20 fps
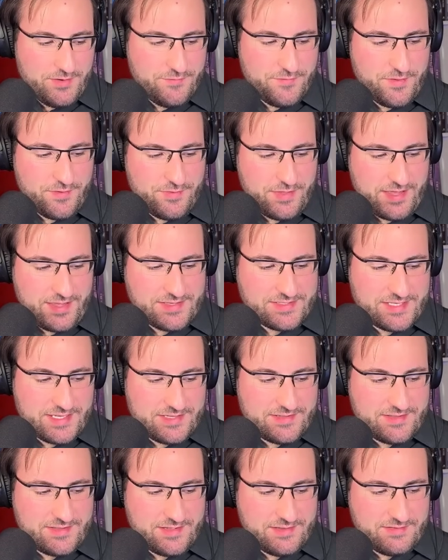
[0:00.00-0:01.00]
of the things
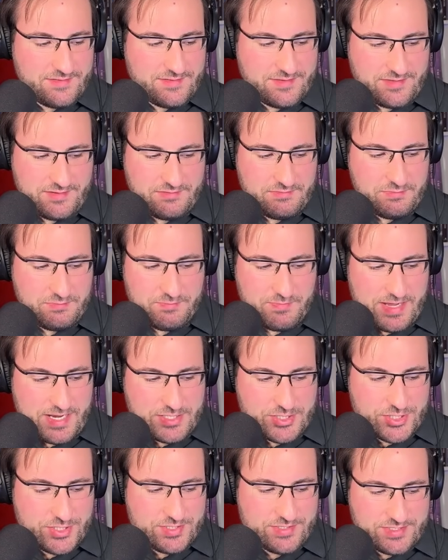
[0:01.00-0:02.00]
that you
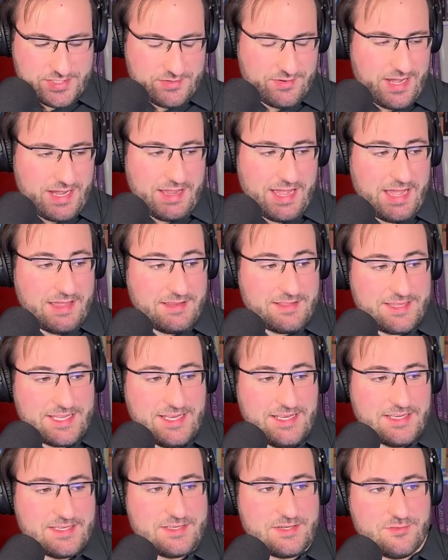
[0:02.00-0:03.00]
mentioned, so I
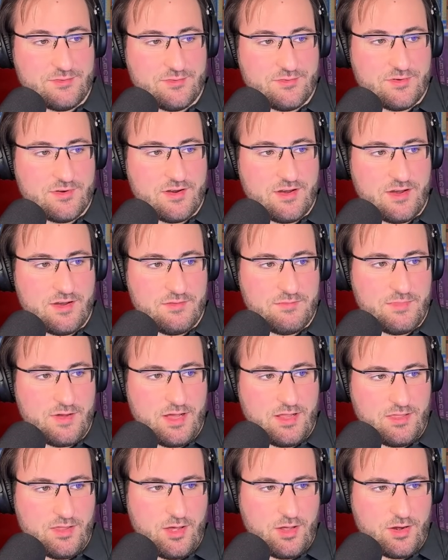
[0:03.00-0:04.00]
didn't do
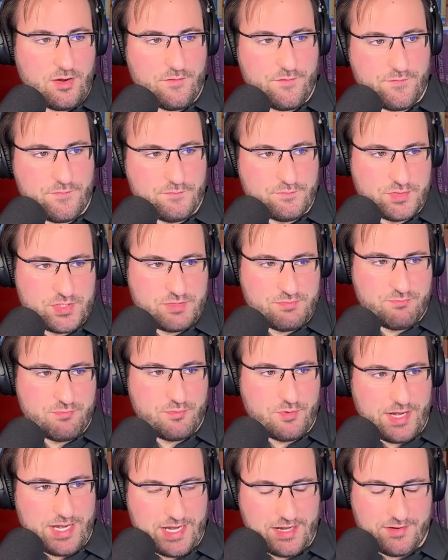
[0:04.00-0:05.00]
a lot of
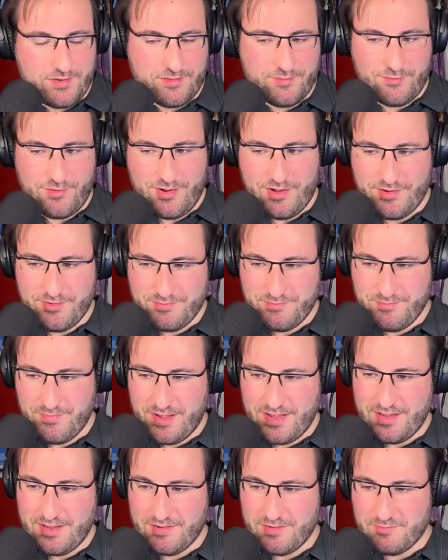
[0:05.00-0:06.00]
Spring throughout
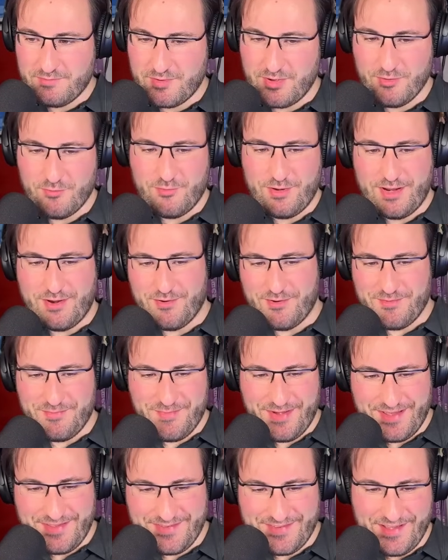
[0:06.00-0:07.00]
my career
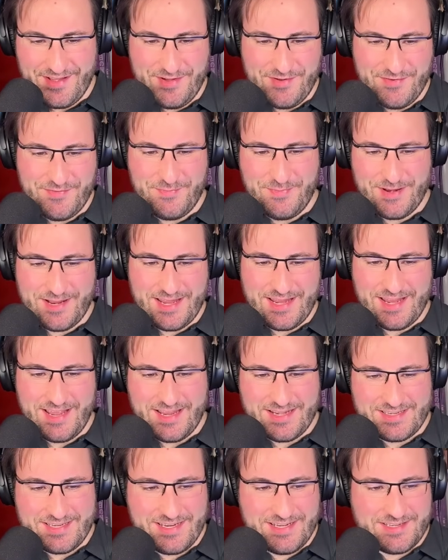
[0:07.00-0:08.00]
myself, but
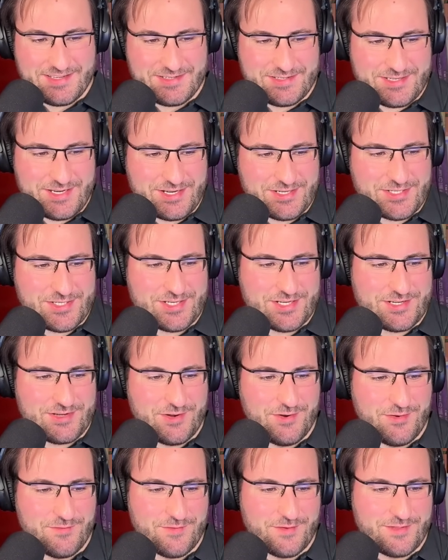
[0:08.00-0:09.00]
I did touch it
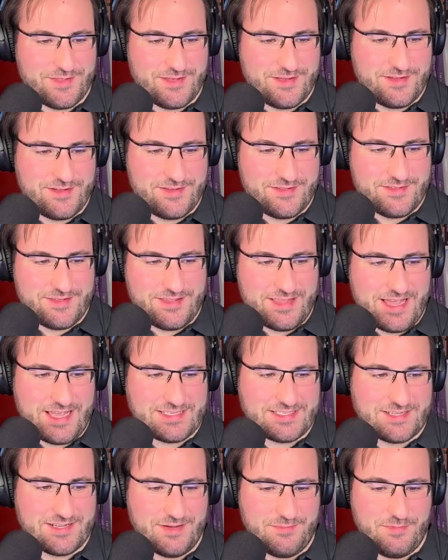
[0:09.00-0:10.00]
over the
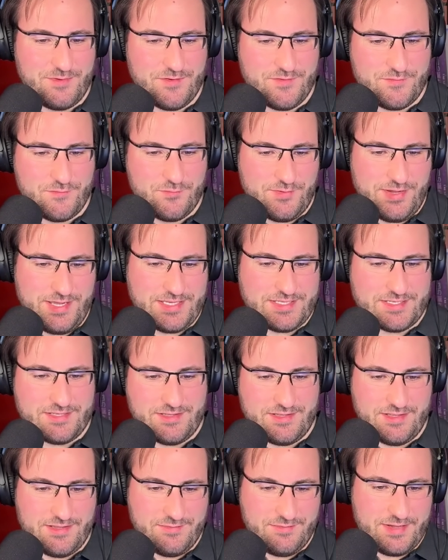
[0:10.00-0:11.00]
last couple of weeks a
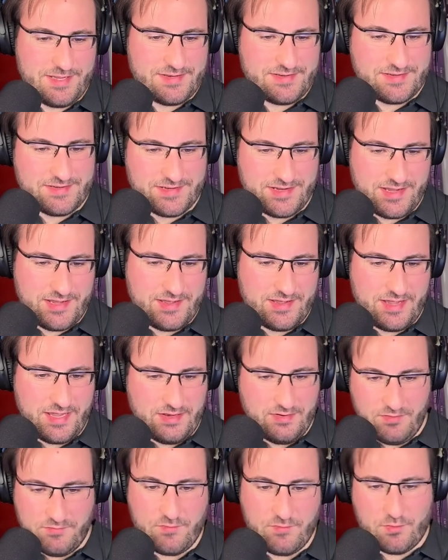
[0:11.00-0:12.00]
little bit,
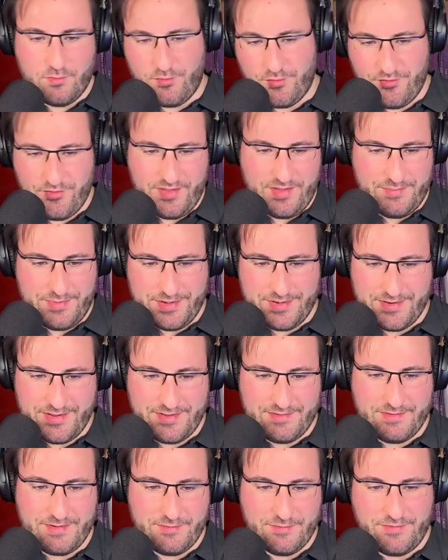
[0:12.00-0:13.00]
and of course, I mean,
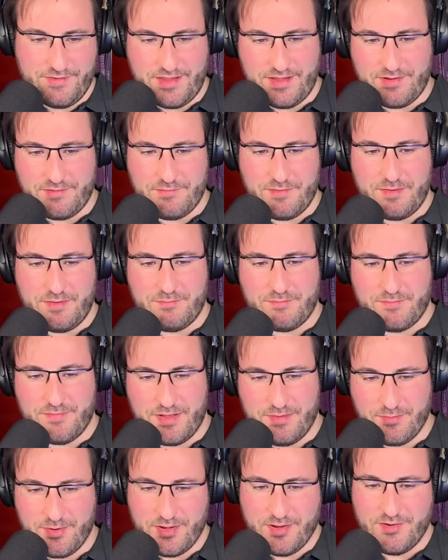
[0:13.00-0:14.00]
I was like, I'm
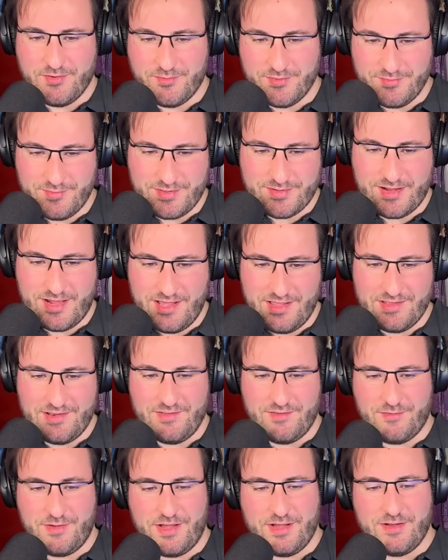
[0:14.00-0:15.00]
gonna do it with Kotlin
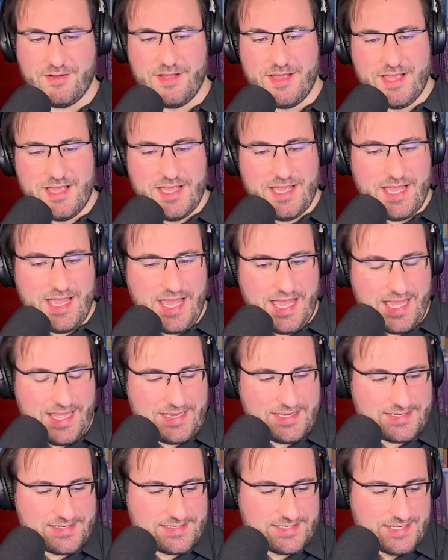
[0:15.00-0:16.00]
as well,
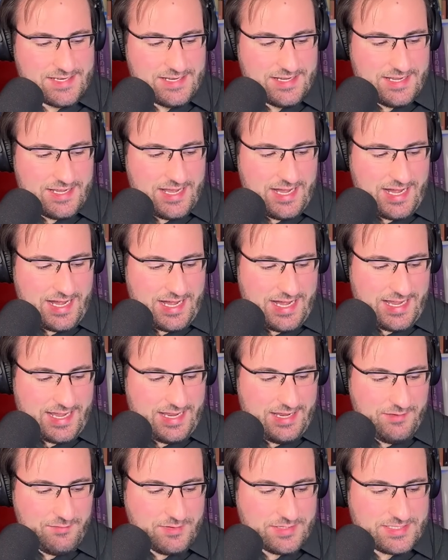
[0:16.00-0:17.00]
and
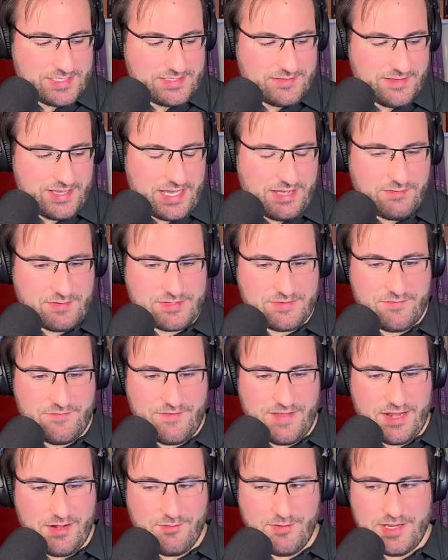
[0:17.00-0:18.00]
I was
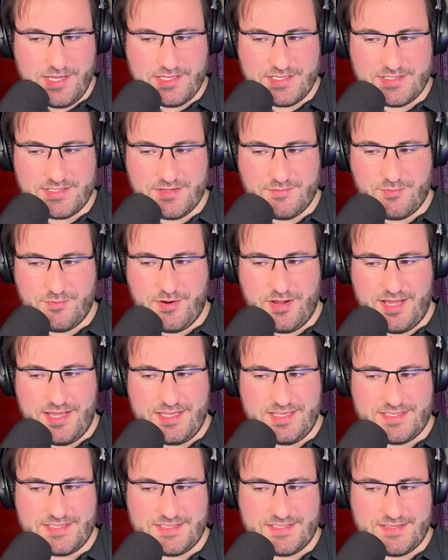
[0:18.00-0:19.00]
very
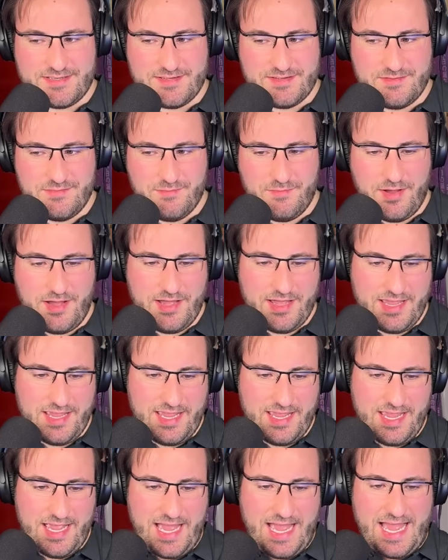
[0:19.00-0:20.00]
surprised
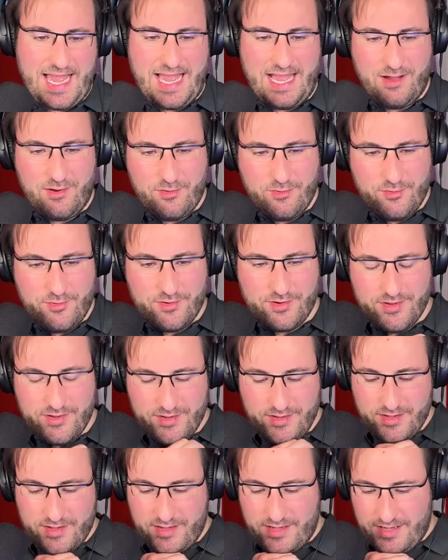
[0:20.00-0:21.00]
by
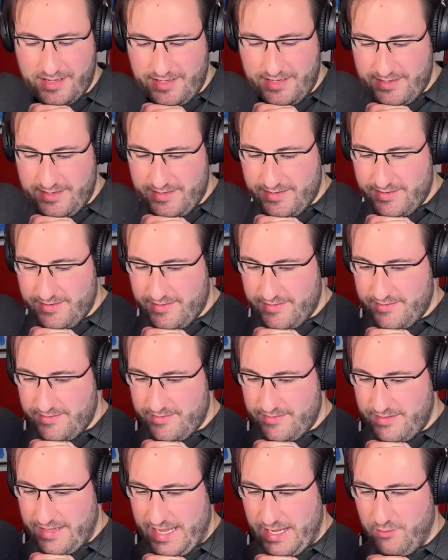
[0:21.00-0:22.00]
uh
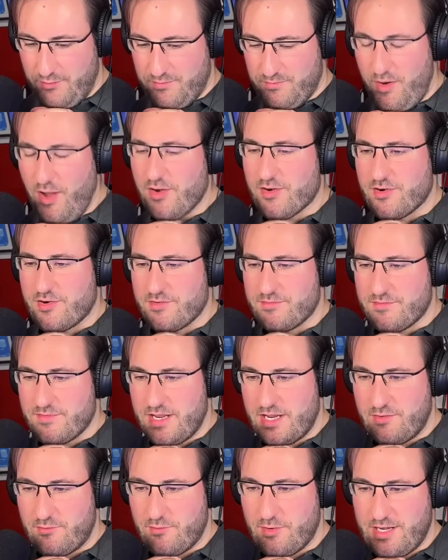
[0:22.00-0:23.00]
how modern
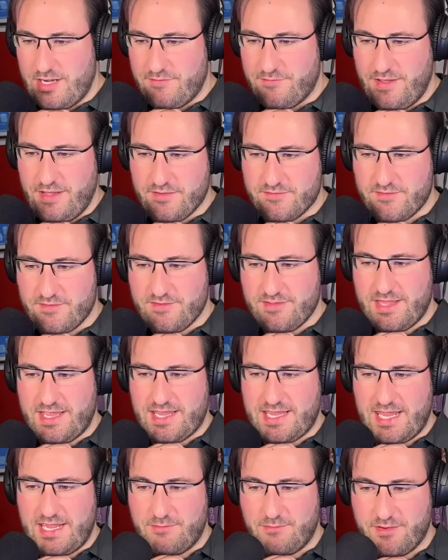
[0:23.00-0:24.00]
it really felt.
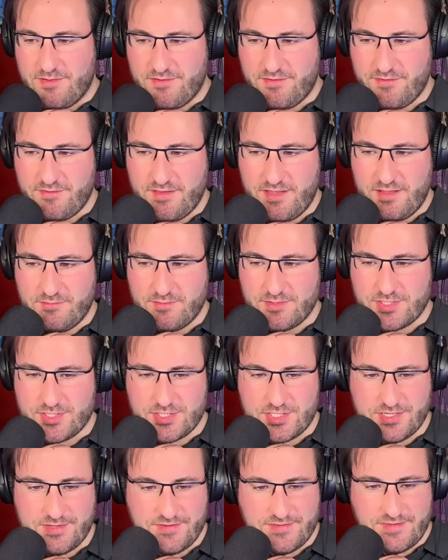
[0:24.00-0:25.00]
Like it was
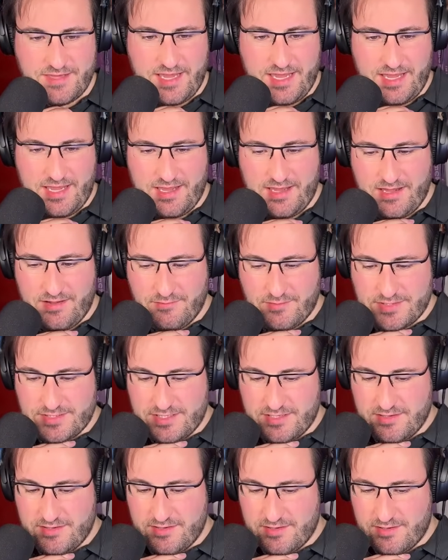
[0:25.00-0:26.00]

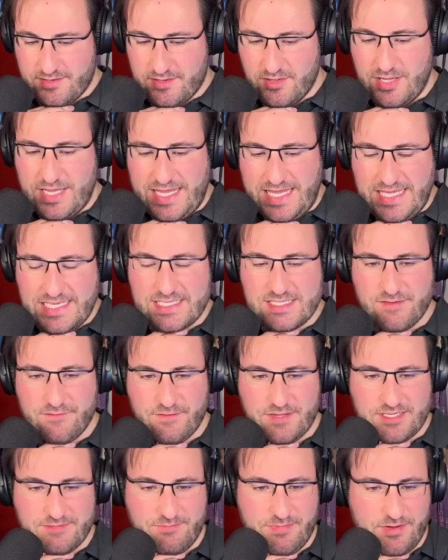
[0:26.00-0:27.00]
a cohesive
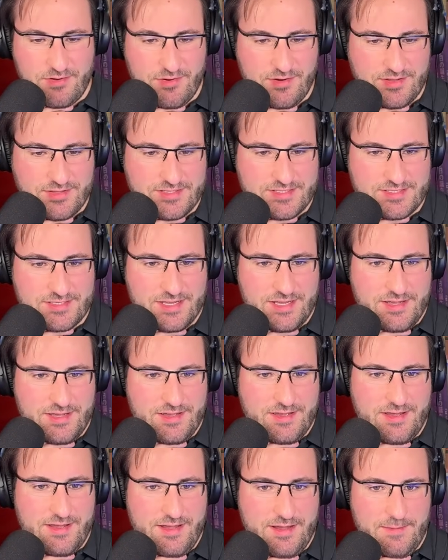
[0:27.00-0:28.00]
experience
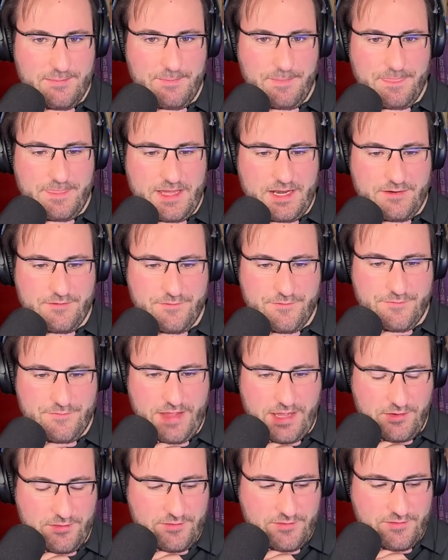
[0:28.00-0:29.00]
that
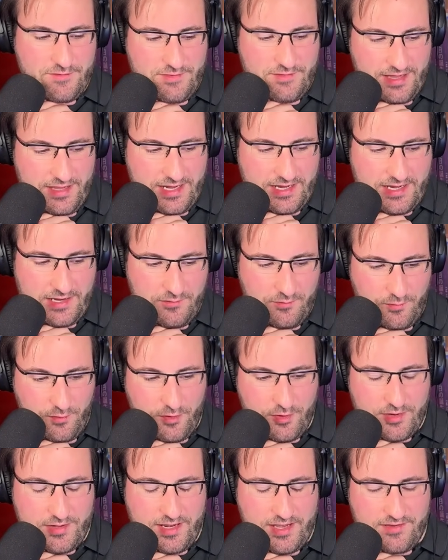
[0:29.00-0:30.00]
felt like it
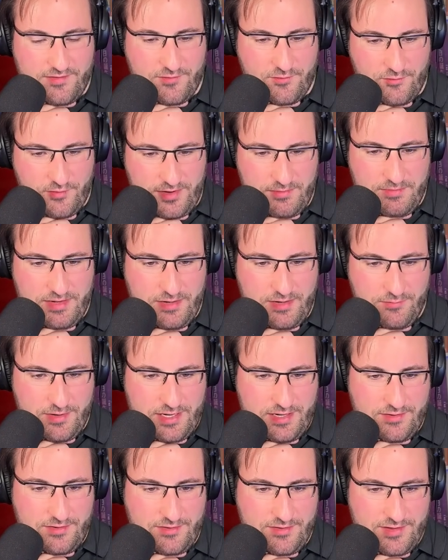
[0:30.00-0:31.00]
worked extremely
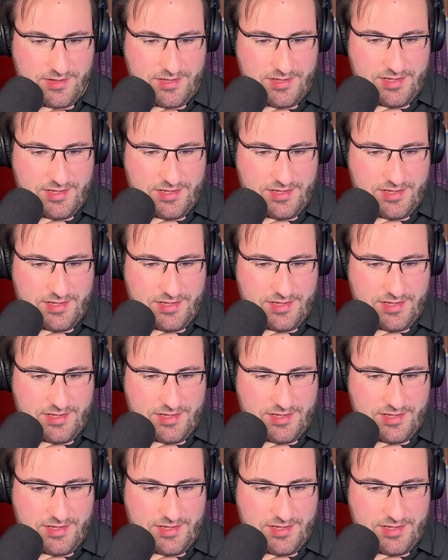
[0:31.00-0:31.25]
well